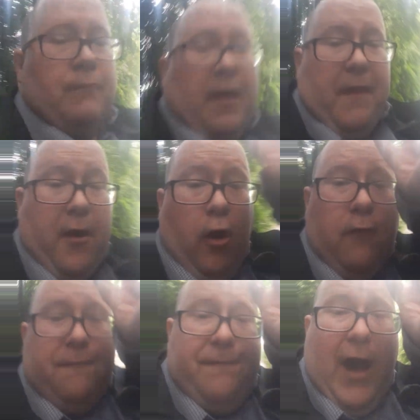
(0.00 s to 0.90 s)
they're
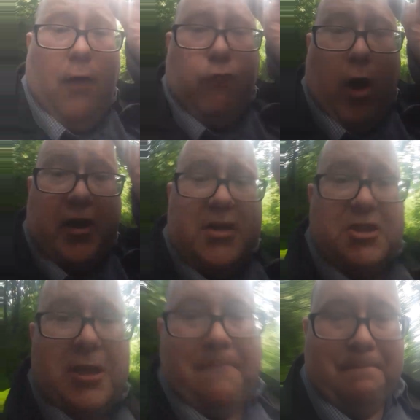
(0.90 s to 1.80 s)
not far
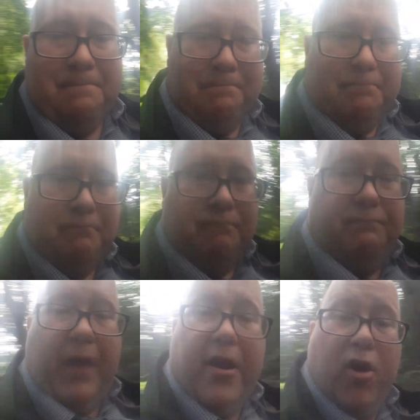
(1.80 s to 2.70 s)
right,
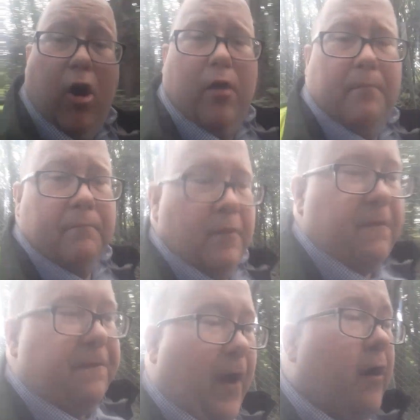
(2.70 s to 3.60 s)
they're not
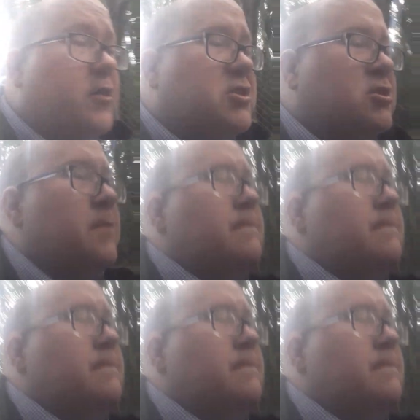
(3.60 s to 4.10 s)
thugs,